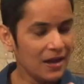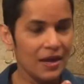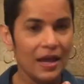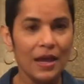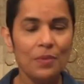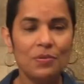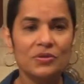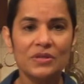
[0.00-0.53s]
And
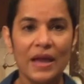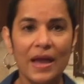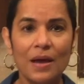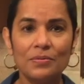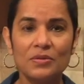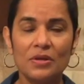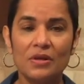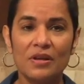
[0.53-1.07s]
it was
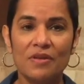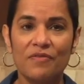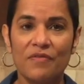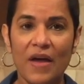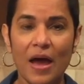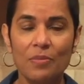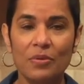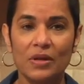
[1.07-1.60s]
absolutely
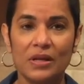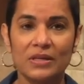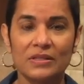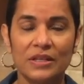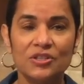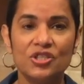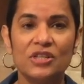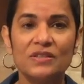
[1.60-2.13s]

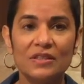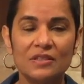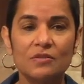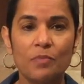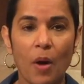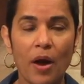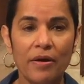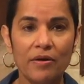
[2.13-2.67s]
fabulous, and she has
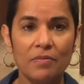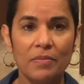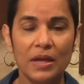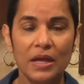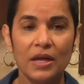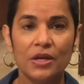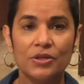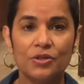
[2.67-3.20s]
inspired
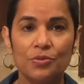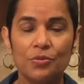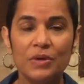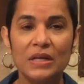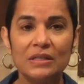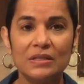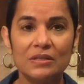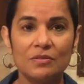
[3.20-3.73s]
me to
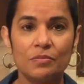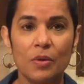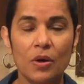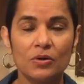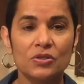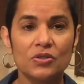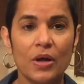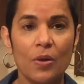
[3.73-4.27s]
read this
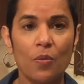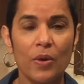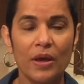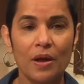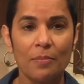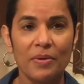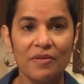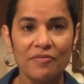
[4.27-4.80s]
book. So I
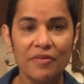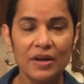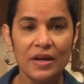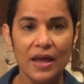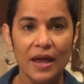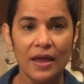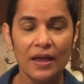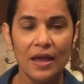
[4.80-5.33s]
wake up every
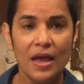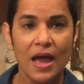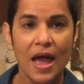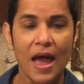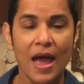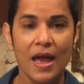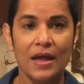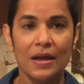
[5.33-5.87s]
day
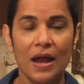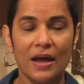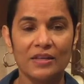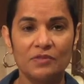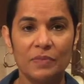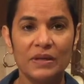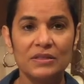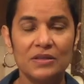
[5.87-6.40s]
and I
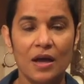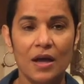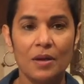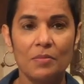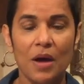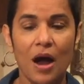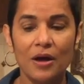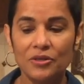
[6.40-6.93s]
spend
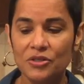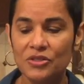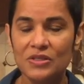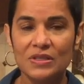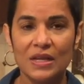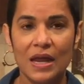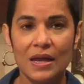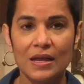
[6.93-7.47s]
time
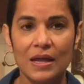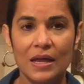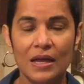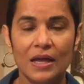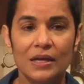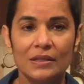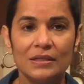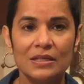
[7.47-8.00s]

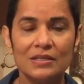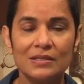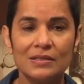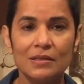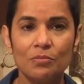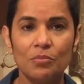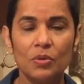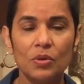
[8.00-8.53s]
understanding these
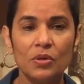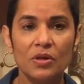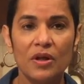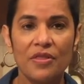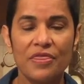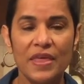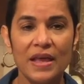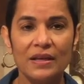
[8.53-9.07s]
simple
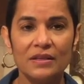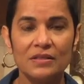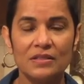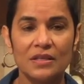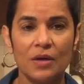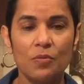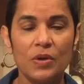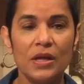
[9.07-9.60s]
things
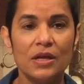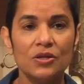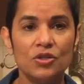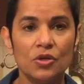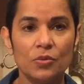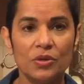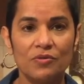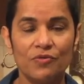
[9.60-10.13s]
that we can
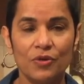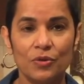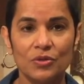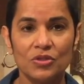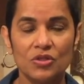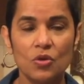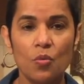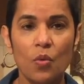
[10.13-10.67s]
do with
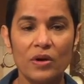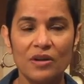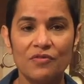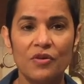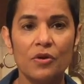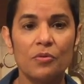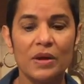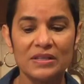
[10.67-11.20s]
food. So one
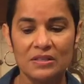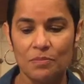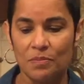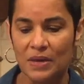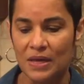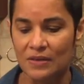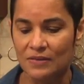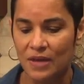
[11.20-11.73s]
of our
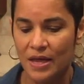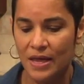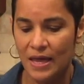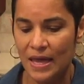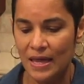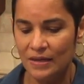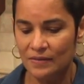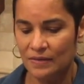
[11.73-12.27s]
recipes
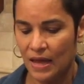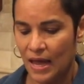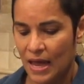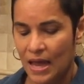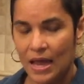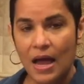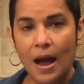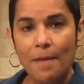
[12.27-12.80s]
is
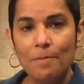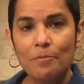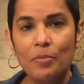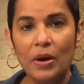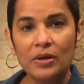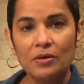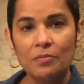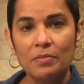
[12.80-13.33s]
a
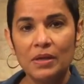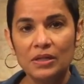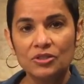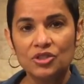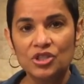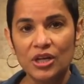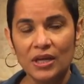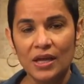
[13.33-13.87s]

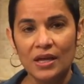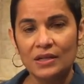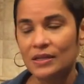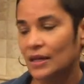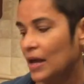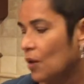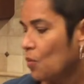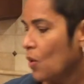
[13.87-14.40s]
buttermilk chicken
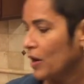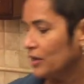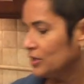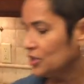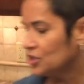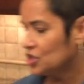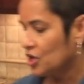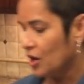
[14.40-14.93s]
that I
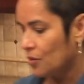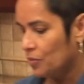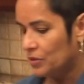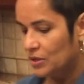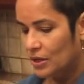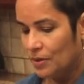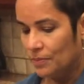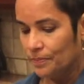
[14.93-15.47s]
wanted to share
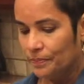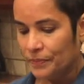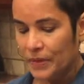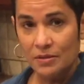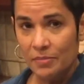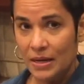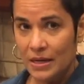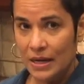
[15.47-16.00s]
with you.
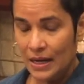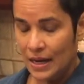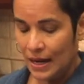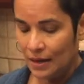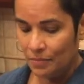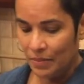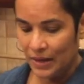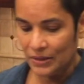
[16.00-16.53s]
It's a Monday
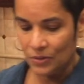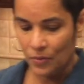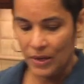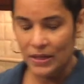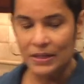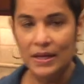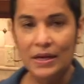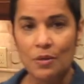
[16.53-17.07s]
night, by the
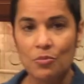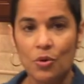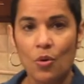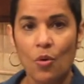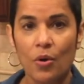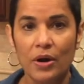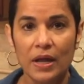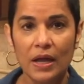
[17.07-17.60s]
way, that I'm
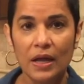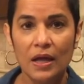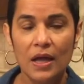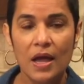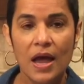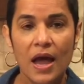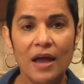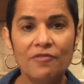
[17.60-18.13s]
recording.
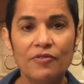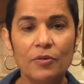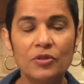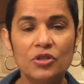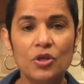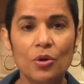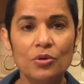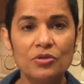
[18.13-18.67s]
And for
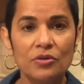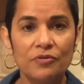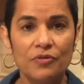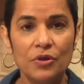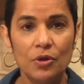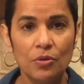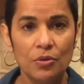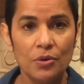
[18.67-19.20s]
those of
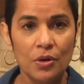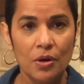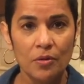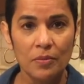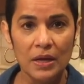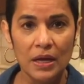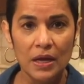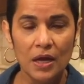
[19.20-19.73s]
you who know
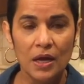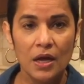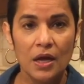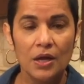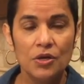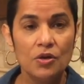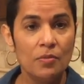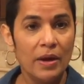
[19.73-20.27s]
me,
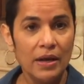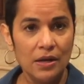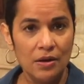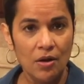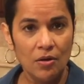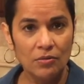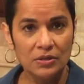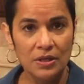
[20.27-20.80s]
you might
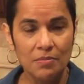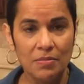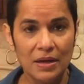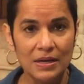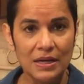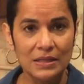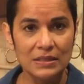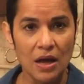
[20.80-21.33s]
know that
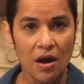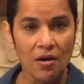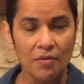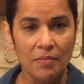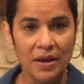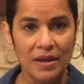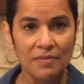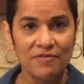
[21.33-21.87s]
Mondays are
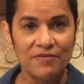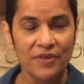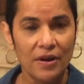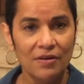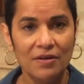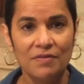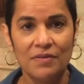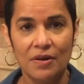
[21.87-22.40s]
my
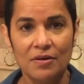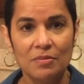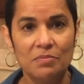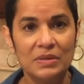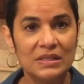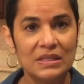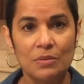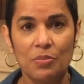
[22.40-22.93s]
very
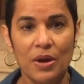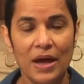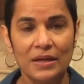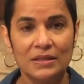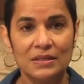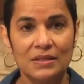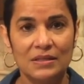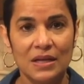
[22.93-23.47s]
busy
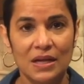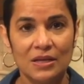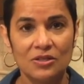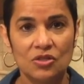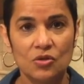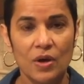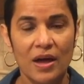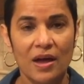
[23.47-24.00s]
practice
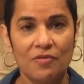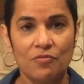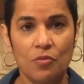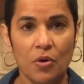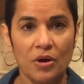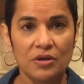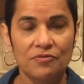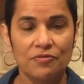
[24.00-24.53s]
days. So I have
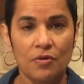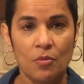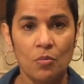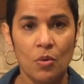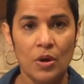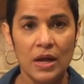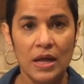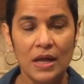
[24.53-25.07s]
worked from
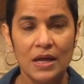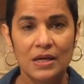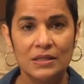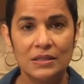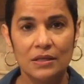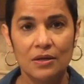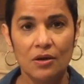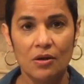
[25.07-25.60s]
morning
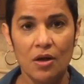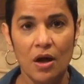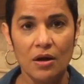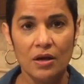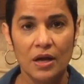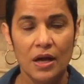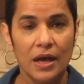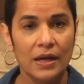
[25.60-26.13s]
10
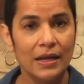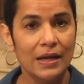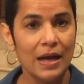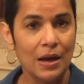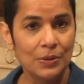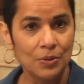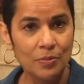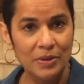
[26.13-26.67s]
o'clock and I
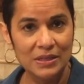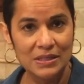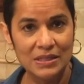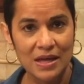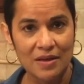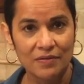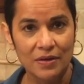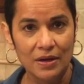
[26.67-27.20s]
got home at
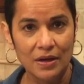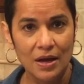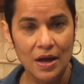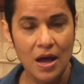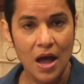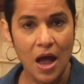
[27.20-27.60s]
7.